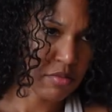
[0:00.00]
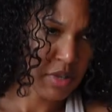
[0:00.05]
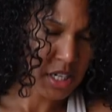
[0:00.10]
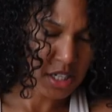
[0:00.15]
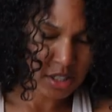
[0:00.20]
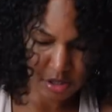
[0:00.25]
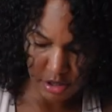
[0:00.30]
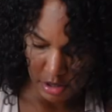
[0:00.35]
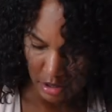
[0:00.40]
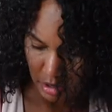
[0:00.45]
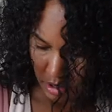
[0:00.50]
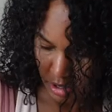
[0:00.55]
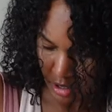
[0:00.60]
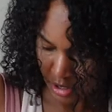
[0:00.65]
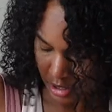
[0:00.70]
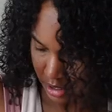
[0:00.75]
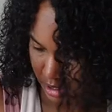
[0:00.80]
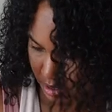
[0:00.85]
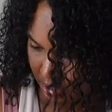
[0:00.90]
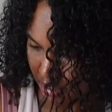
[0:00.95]
Oh,
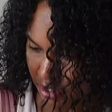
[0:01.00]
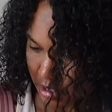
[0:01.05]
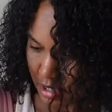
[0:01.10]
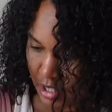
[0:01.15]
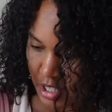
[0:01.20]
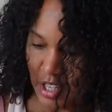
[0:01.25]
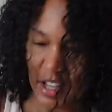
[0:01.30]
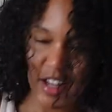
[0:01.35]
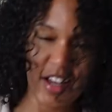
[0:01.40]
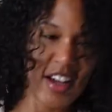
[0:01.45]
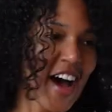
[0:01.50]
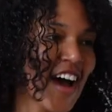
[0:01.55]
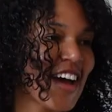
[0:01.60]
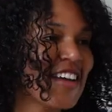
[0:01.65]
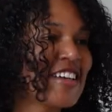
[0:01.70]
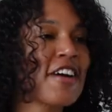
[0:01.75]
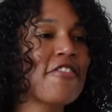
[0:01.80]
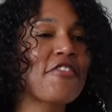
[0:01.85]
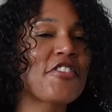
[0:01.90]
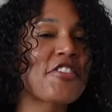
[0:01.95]
I
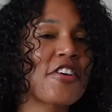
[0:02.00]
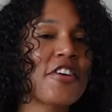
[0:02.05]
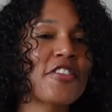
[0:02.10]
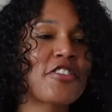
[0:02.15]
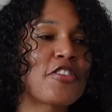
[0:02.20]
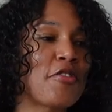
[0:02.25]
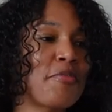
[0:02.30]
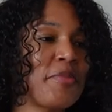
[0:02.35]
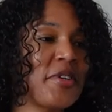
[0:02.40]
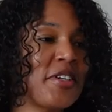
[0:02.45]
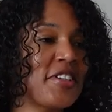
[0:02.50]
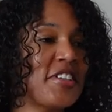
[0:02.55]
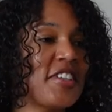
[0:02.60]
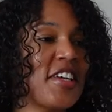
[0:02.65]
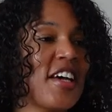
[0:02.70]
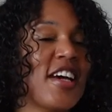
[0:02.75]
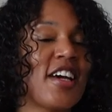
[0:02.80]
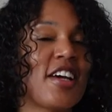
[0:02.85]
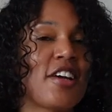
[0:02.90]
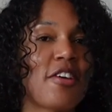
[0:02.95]
never thought there'd be a
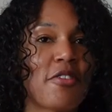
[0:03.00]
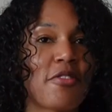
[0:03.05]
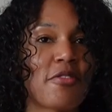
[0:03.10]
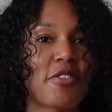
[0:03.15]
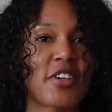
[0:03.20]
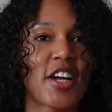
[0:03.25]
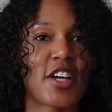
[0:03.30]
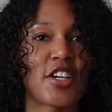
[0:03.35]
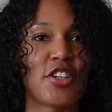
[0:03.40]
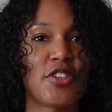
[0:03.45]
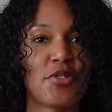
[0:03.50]
day when I